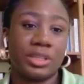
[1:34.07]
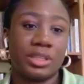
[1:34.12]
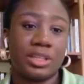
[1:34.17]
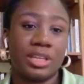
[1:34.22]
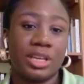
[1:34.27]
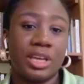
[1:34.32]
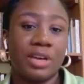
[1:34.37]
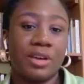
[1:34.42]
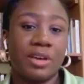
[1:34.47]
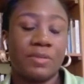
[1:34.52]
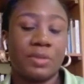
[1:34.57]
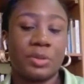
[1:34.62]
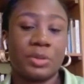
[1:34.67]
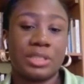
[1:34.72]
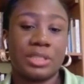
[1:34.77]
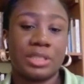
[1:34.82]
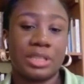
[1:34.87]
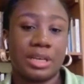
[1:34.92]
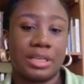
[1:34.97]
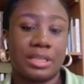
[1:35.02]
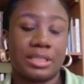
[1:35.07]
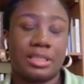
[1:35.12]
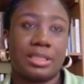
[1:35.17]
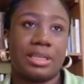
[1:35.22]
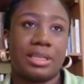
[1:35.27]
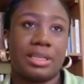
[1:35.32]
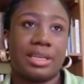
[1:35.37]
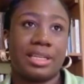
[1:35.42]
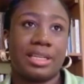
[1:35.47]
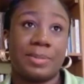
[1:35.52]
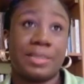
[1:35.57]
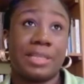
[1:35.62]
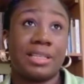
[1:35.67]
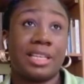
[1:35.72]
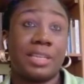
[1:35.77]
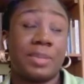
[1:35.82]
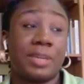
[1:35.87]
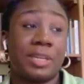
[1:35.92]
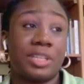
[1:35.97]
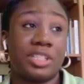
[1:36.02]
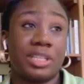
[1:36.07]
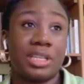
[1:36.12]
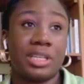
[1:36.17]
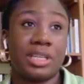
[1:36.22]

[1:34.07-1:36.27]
fuel scarcity, especially